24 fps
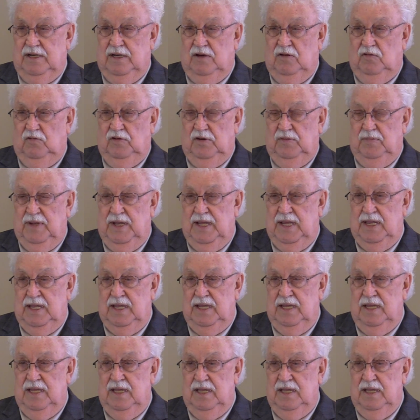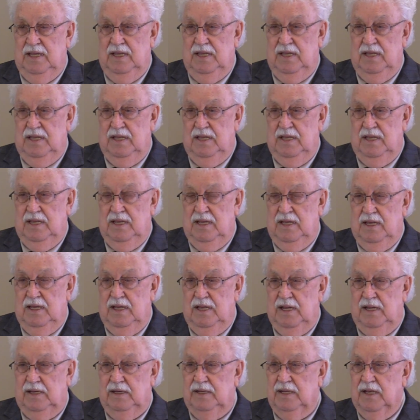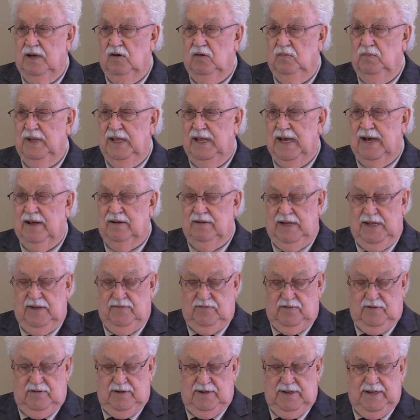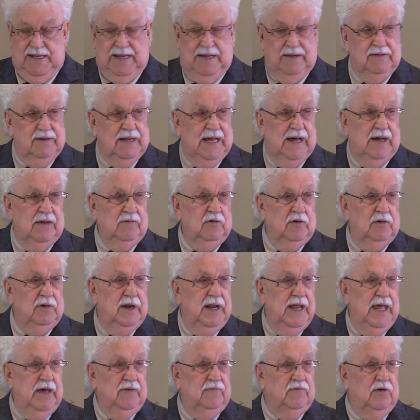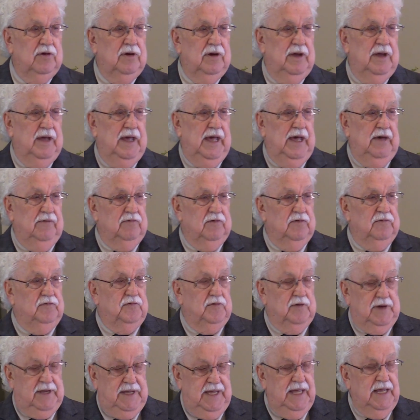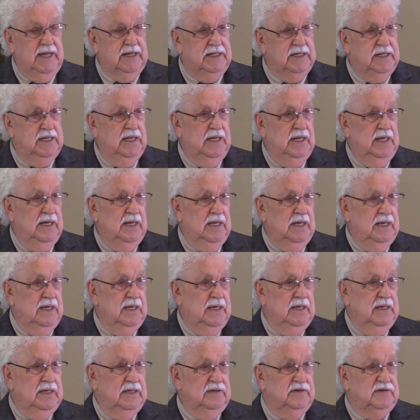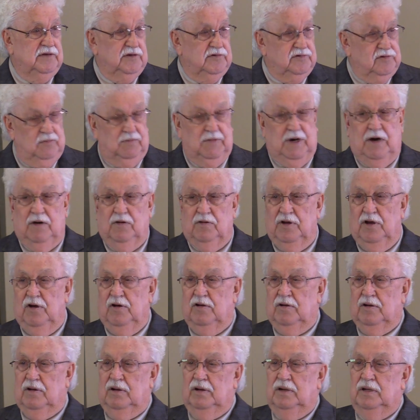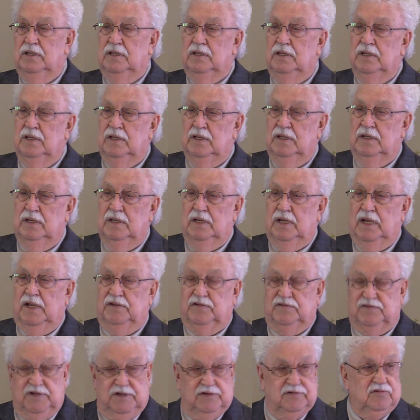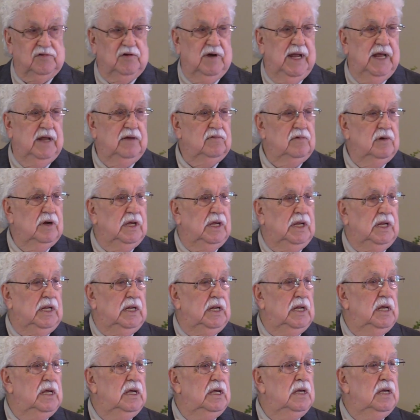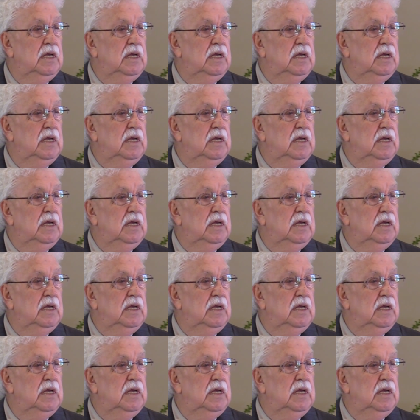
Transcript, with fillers: a hold of me and told me, I'll never, I, I will never, ever forget Sister Maud Arnold and Sister Ann Reed.